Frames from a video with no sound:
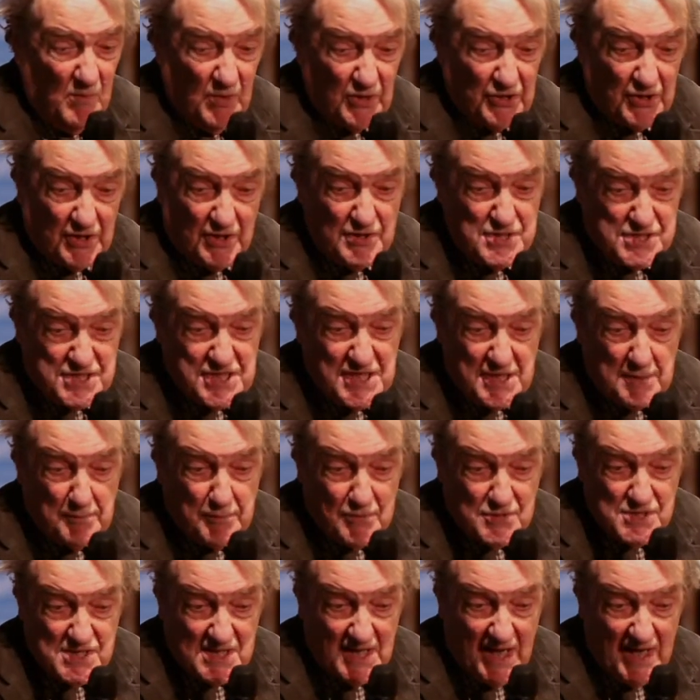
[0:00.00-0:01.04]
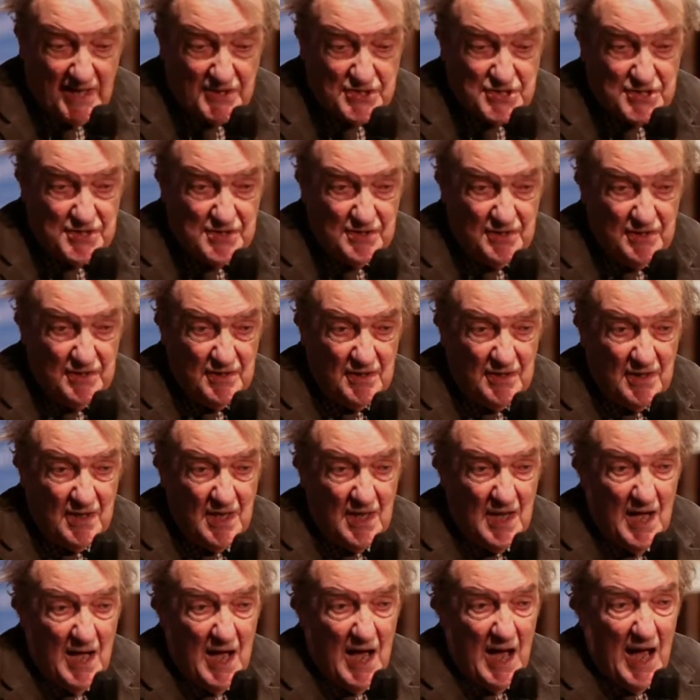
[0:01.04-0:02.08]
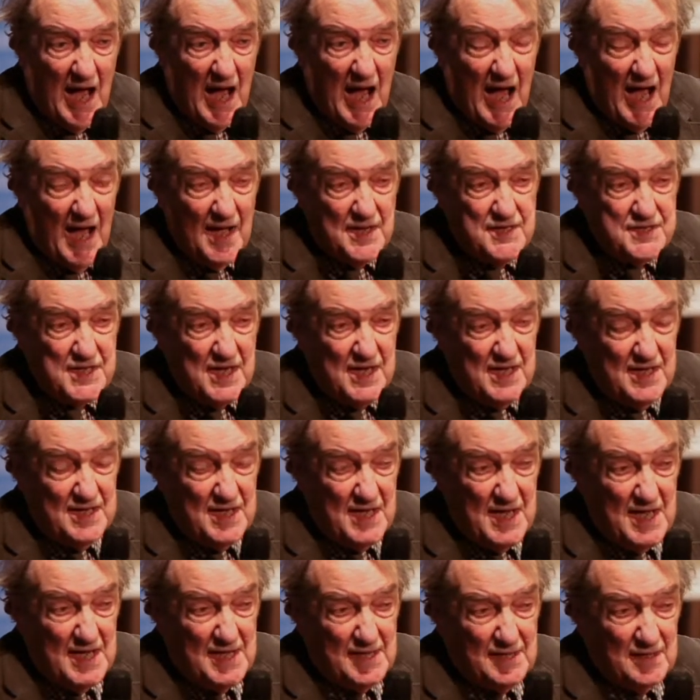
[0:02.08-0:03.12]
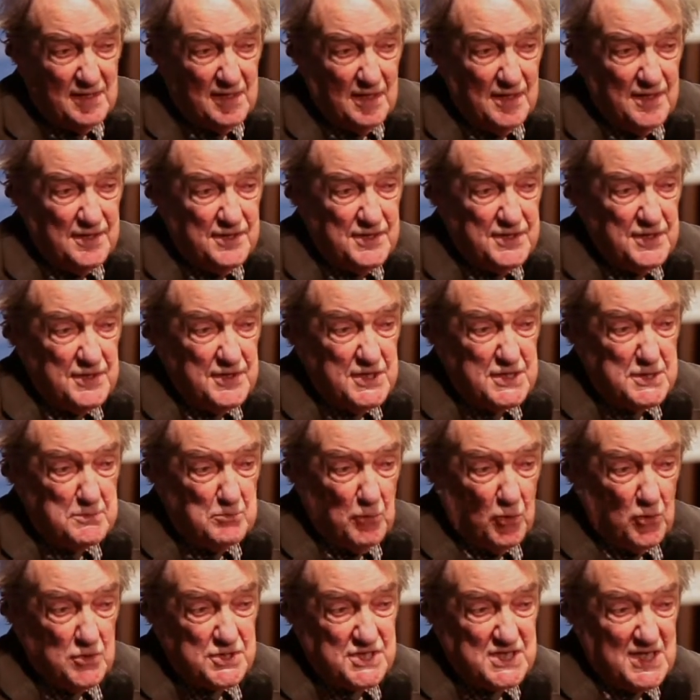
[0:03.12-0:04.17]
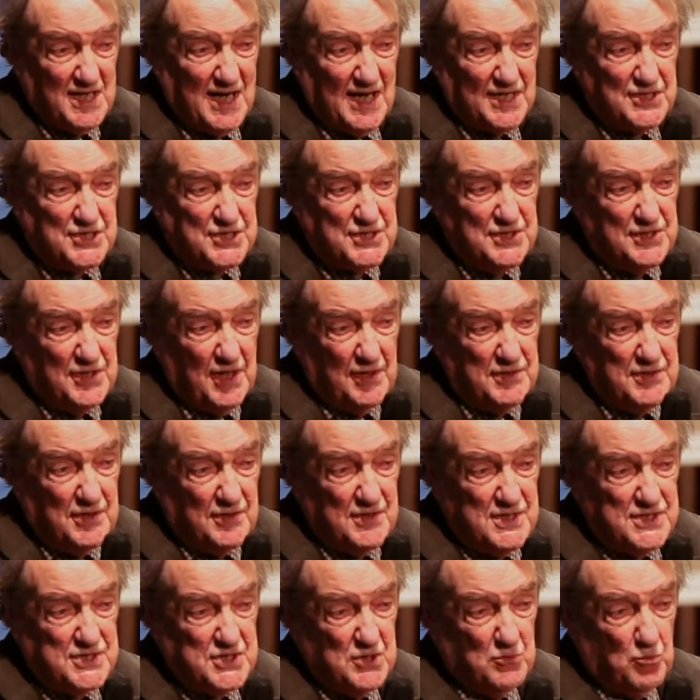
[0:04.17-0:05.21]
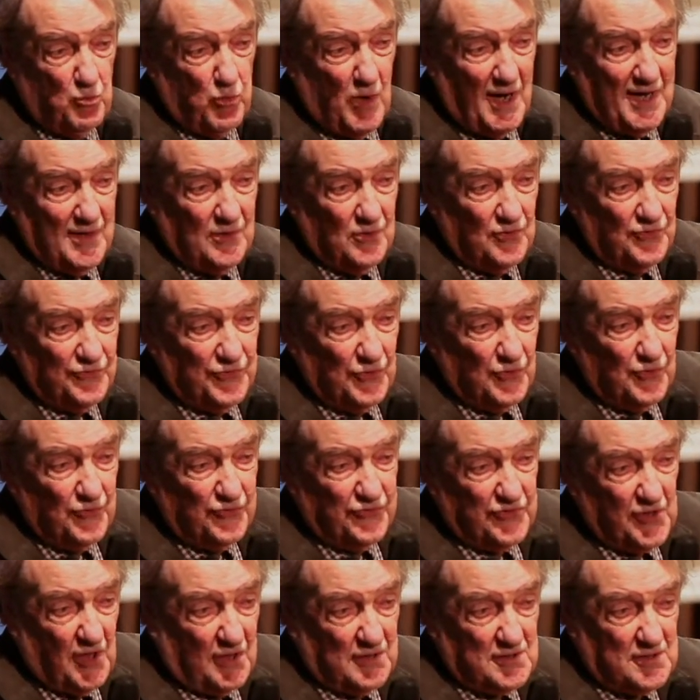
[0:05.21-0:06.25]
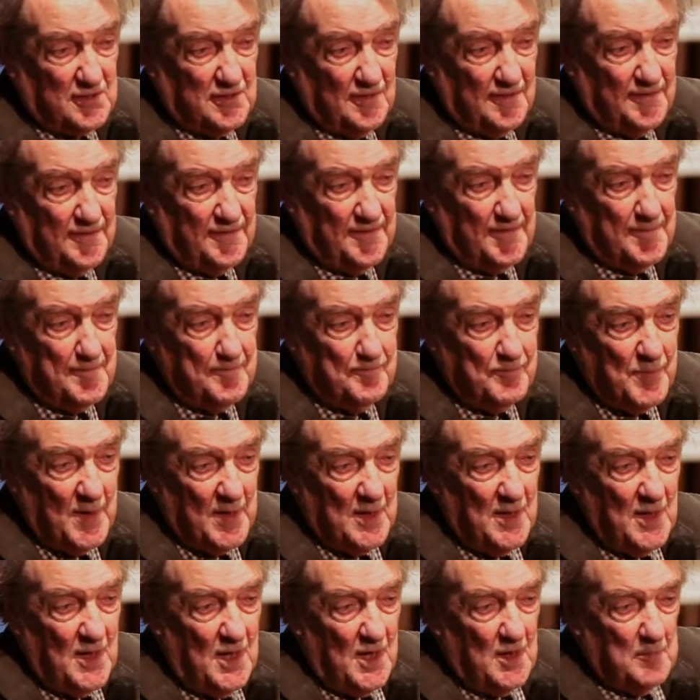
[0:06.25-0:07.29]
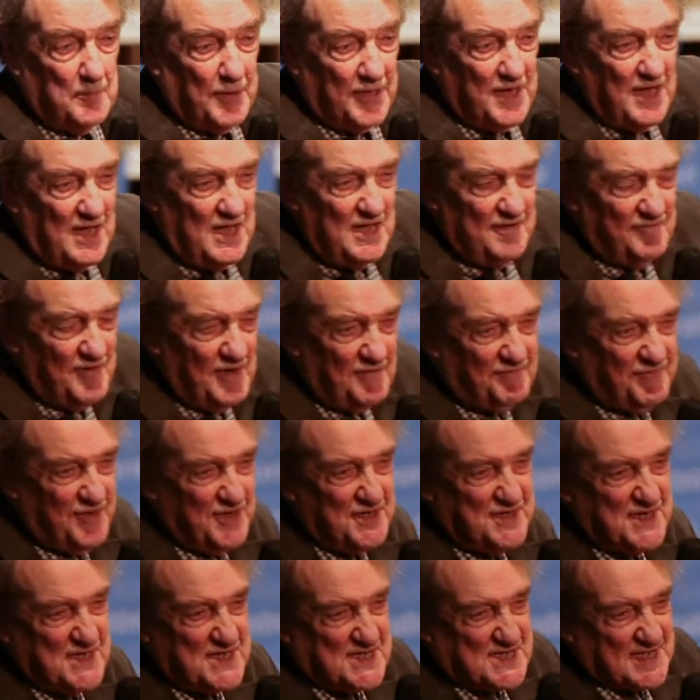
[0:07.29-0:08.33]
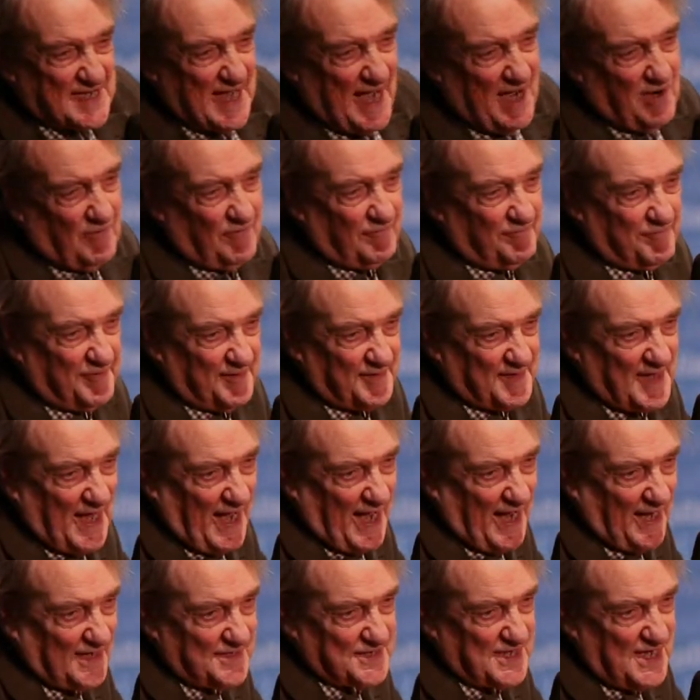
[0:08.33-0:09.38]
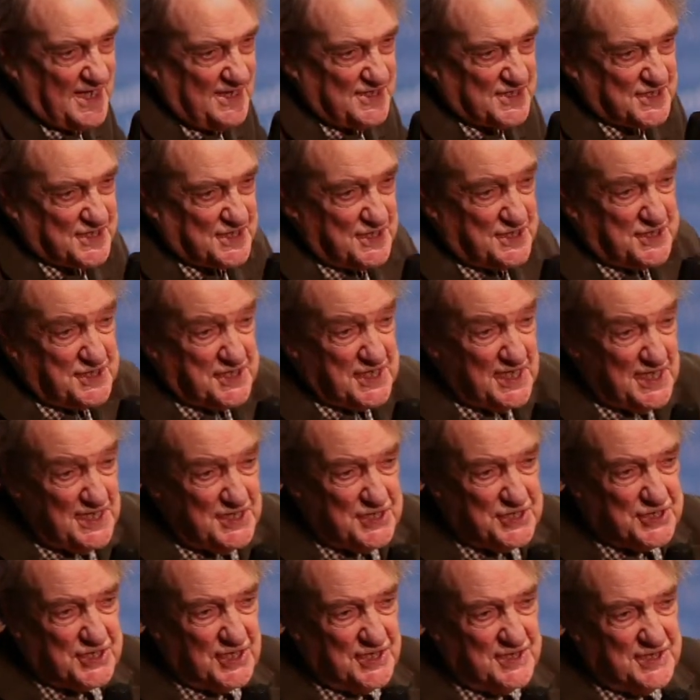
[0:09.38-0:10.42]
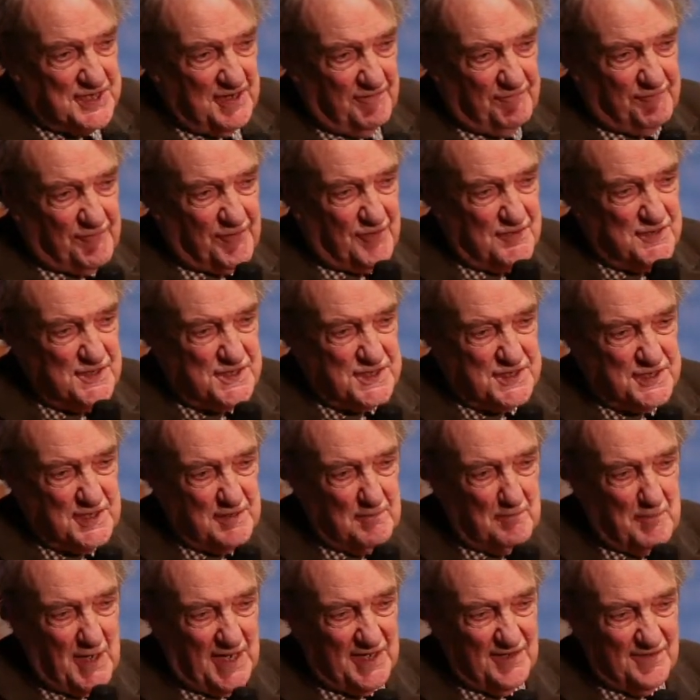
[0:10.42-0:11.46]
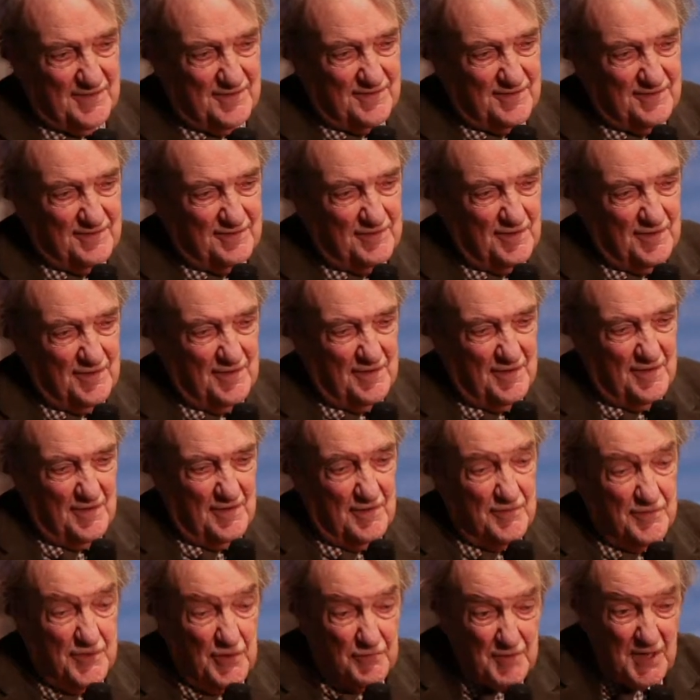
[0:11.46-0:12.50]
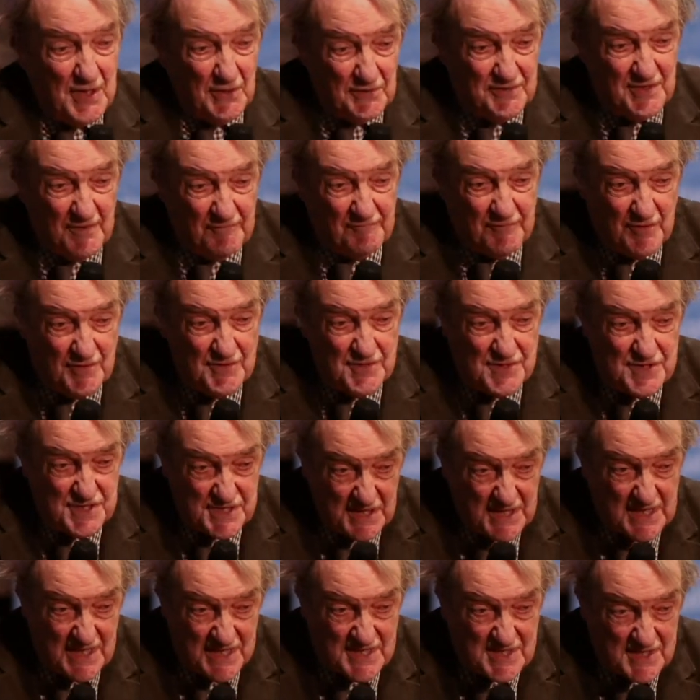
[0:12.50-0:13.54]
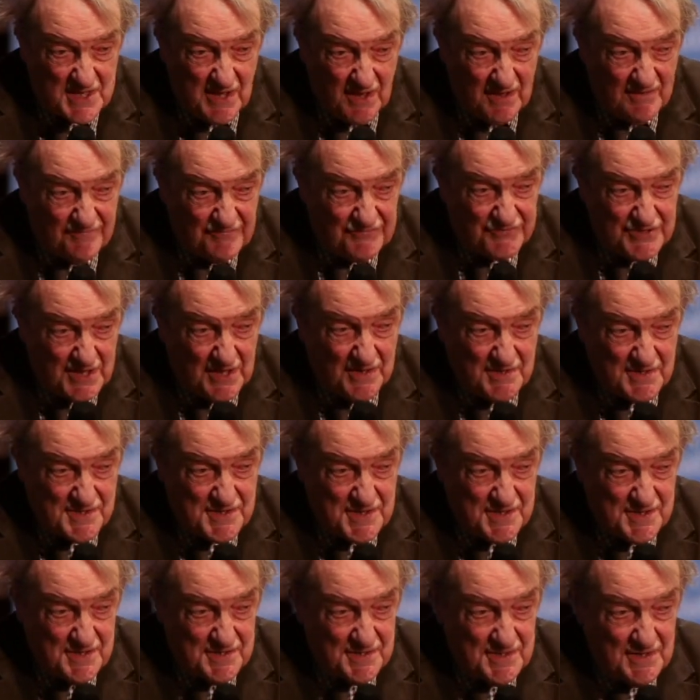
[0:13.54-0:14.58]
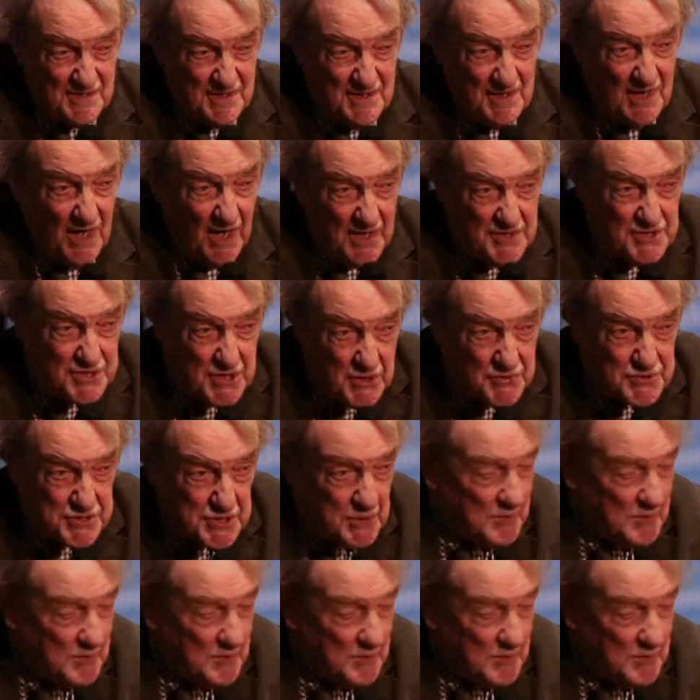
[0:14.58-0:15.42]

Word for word: considerable selection, and in England there's more selection than there is in Wales or Scotland. But even if you discount for that, it's the teacher difference that makes the real difference to kids' life's chances. And you do